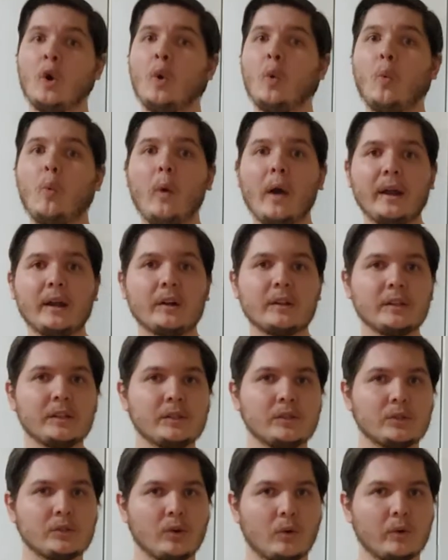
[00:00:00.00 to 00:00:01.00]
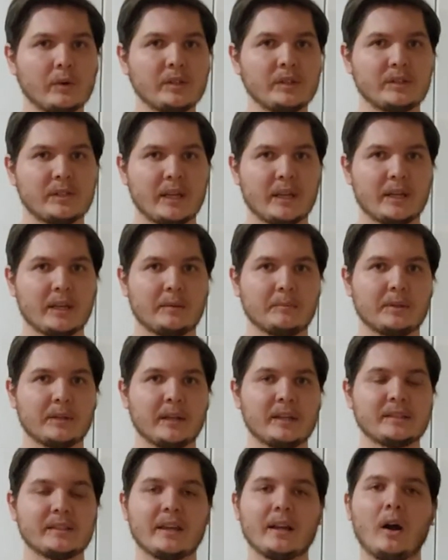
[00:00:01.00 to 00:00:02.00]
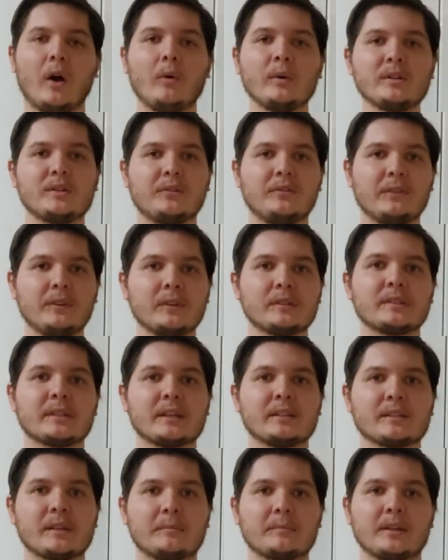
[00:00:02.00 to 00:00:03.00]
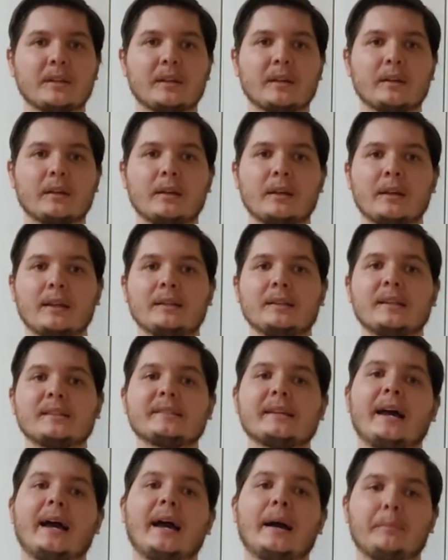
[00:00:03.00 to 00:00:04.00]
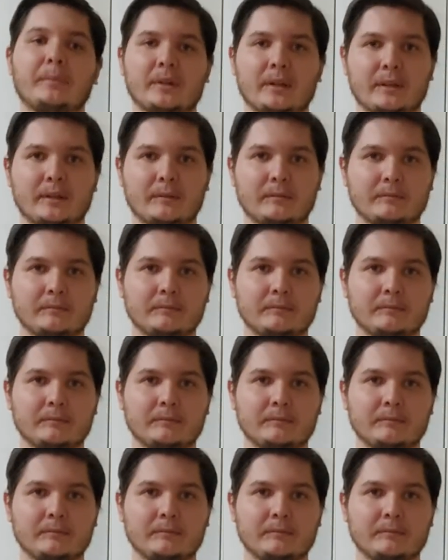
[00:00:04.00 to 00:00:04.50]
When are these stories taking place? It always feels like something that's happening.